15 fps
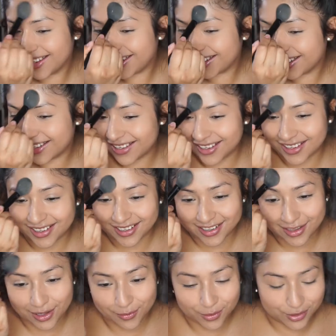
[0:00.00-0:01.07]

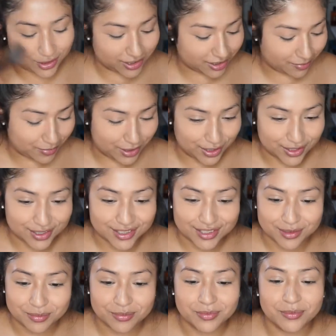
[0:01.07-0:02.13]
And they were just
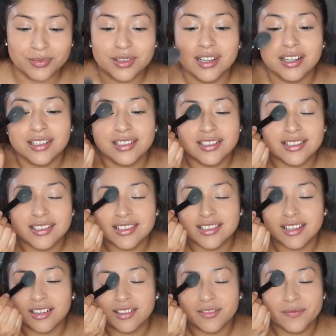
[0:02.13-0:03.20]
amazed because,
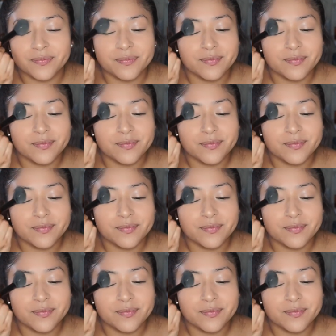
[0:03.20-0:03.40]
you know,